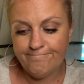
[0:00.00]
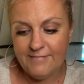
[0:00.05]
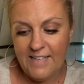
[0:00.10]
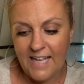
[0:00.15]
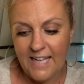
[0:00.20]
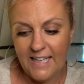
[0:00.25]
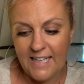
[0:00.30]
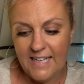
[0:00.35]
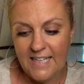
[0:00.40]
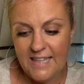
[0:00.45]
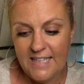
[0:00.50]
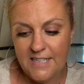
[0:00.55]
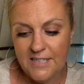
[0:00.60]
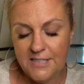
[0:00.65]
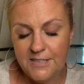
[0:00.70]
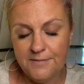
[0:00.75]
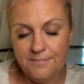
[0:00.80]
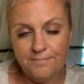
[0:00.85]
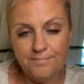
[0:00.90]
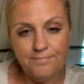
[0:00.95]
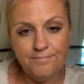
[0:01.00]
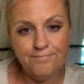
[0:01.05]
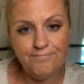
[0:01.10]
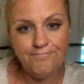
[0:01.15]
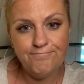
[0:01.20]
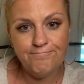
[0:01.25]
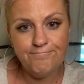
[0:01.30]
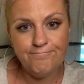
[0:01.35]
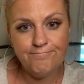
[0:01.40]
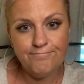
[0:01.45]
hanging in there.
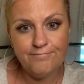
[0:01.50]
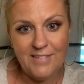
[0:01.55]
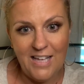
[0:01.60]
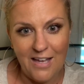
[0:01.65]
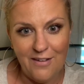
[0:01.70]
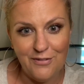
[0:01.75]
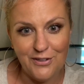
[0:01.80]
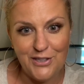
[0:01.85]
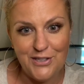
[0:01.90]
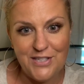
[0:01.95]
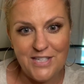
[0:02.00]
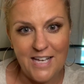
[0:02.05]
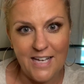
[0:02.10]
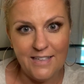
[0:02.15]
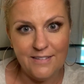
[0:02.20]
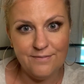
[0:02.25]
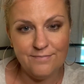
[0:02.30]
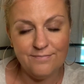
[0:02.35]
Have a good day.